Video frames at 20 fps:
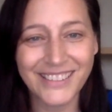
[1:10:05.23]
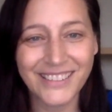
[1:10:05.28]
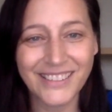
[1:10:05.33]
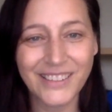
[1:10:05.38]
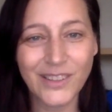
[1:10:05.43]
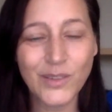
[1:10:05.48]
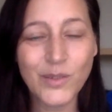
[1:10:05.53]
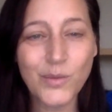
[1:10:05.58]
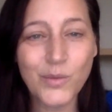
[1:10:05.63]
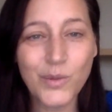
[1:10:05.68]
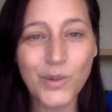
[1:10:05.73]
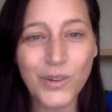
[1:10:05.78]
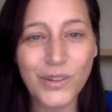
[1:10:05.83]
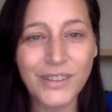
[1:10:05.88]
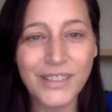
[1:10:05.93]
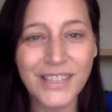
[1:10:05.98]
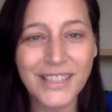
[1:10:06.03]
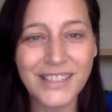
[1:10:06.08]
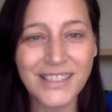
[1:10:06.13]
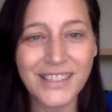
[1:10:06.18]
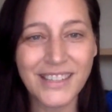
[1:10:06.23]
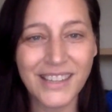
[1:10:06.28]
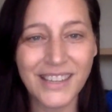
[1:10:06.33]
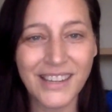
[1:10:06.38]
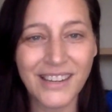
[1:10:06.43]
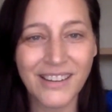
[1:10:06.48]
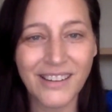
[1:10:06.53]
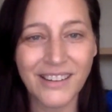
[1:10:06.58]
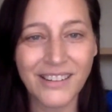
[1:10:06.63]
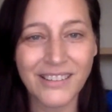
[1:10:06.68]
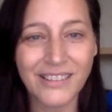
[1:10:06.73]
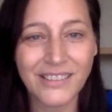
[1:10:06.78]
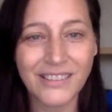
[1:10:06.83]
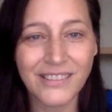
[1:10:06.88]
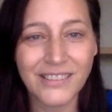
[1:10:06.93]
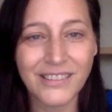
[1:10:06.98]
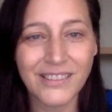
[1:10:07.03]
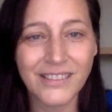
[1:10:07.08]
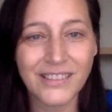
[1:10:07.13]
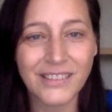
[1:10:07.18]
that the world needs to hear
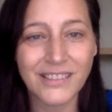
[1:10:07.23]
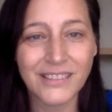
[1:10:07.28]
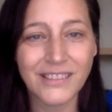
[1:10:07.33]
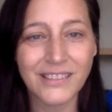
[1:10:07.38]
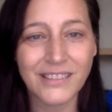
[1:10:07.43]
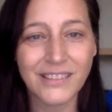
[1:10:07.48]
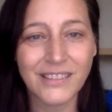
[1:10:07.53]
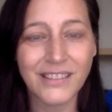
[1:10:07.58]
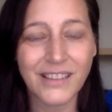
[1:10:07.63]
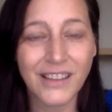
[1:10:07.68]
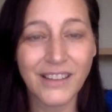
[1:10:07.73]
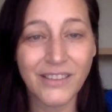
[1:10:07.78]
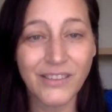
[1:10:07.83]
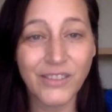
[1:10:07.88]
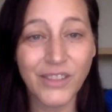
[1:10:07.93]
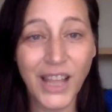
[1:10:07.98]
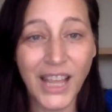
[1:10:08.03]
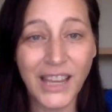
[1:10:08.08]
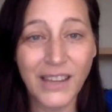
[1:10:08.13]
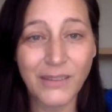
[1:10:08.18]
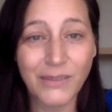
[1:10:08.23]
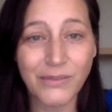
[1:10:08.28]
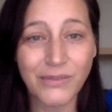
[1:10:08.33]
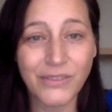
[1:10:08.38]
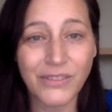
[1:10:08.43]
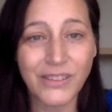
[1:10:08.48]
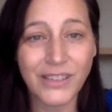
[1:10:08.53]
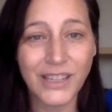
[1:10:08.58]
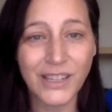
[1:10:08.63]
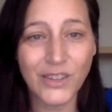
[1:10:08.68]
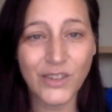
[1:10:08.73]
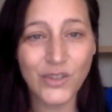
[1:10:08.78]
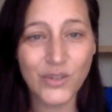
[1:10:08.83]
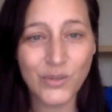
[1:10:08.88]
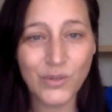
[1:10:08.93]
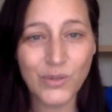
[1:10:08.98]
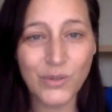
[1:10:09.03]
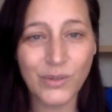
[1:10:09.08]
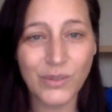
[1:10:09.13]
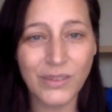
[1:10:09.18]
of life and
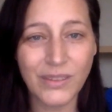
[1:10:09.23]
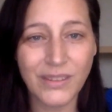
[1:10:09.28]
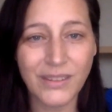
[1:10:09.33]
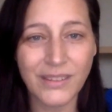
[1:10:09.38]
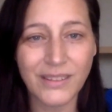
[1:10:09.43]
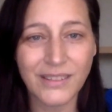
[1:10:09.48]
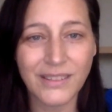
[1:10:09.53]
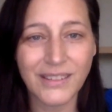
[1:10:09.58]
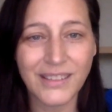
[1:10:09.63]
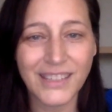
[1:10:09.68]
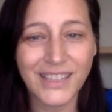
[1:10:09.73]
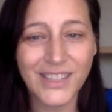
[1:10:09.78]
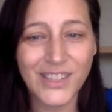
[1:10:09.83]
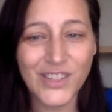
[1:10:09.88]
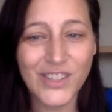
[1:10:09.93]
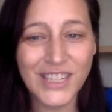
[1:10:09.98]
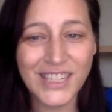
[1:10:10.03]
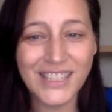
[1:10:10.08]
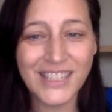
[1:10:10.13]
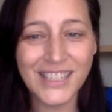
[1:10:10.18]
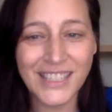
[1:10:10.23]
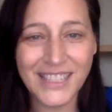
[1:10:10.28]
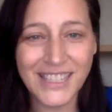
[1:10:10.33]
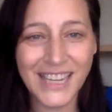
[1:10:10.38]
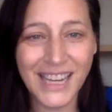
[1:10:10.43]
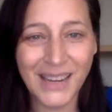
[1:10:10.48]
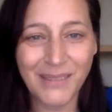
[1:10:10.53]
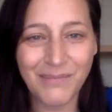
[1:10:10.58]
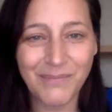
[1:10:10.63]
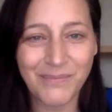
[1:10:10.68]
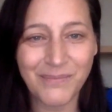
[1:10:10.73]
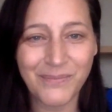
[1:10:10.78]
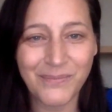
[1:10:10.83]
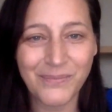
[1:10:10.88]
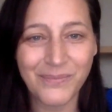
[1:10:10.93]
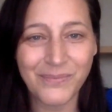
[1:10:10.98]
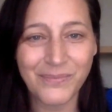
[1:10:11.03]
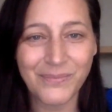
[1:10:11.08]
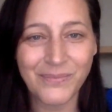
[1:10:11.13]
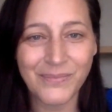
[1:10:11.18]
truth in Jesus' name.
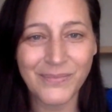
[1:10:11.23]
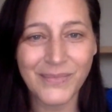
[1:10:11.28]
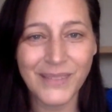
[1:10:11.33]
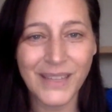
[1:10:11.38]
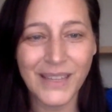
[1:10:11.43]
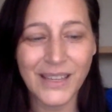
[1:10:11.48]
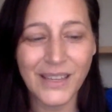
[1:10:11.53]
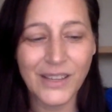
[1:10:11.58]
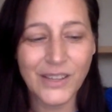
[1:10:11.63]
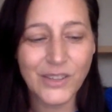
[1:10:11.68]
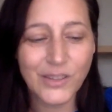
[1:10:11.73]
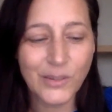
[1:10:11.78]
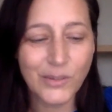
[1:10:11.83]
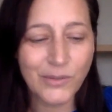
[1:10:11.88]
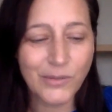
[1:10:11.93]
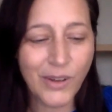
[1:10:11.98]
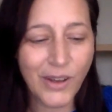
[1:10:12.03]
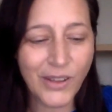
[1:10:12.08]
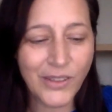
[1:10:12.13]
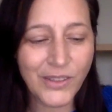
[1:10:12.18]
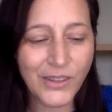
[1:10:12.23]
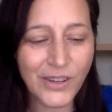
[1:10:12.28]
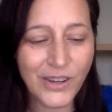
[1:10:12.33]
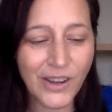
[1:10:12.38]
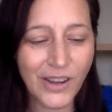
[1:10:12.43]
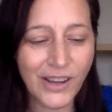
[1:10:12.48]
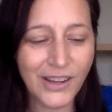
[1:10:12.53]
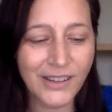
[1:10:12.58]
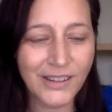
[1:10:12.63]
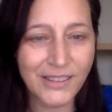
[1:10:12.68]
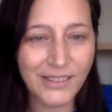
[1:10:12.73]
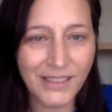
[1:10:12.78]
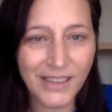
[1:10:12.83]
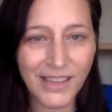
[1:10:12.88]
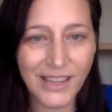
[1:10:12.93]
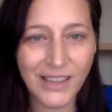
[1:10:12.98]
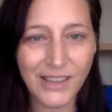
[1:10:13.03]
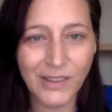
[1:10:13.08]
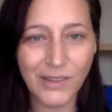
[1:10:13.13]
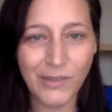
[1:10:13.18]
So, Father God,
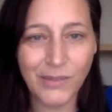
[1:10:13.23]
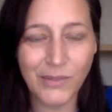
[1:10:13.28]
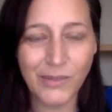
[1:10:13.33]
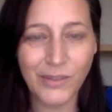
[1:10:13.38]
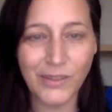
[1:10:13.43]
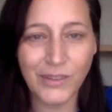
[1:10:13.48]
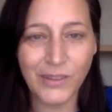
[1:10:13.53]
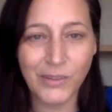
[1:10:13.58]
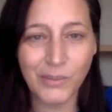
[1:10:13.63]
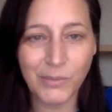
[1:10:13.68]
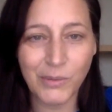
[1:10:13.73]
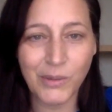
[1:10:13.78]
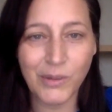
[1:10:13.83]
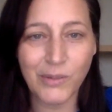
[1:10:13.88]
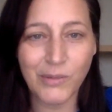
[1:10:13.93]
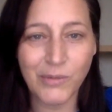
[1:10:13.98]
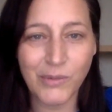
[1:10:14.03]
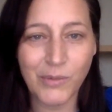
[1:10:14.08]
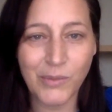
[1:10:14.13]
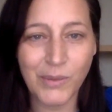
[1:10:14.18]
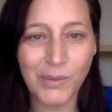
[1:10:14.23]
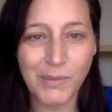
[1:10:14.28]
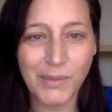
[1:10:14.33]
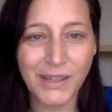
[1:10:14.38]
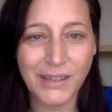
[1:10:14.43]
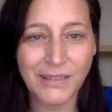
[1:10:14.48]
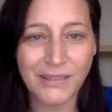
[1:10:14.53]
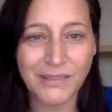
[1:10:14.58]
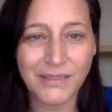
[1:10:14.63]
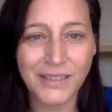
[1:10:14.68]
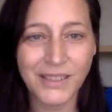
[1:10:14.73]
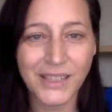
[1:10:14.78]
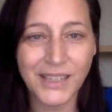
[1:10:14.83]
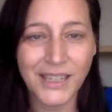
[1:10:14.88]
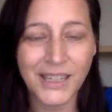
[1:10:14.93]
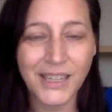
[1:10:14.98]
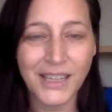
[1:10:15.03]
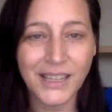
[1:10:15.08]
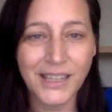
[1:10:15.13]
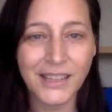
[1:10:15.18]
thank you for these beautiful women.
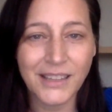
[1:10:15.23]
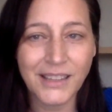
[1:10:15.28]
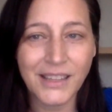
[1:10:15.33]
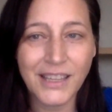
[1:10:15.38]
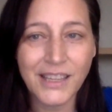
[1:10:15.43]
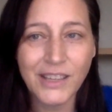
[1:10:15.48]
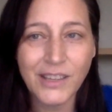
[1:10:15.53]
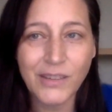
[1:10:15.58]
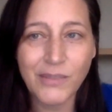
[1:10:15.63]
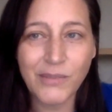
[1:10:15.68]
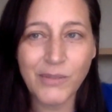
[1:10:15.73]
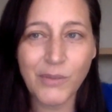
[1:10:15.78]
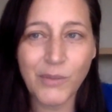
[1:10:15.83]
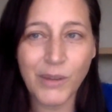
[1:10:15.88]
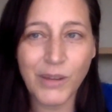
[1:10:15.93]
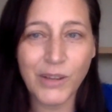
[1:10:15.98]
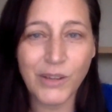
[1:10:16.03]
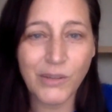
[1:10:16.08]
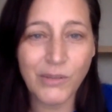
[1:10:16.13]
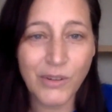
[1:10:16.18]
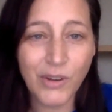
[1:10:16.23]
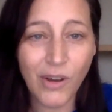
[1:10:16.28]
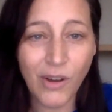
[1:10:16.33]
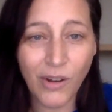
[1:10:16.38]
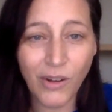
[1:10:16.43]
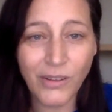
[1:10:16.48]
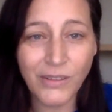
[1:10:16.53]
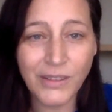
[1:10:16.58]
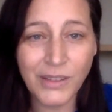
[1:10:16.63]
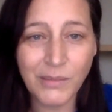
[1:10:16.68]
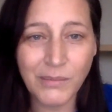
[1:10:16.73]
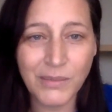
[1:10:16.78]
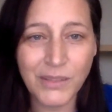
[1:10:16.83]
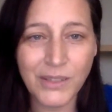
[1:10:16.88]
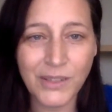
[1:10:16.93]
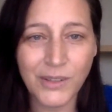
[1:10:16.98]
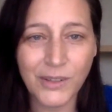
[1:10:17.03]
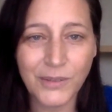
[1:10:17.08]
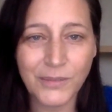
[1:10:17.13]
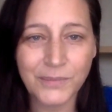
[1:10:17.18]
Thank you for what you've called them
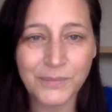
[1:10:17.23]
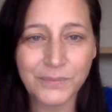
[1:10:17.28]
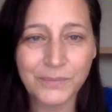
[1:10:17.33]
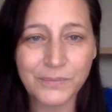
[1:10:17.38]
to.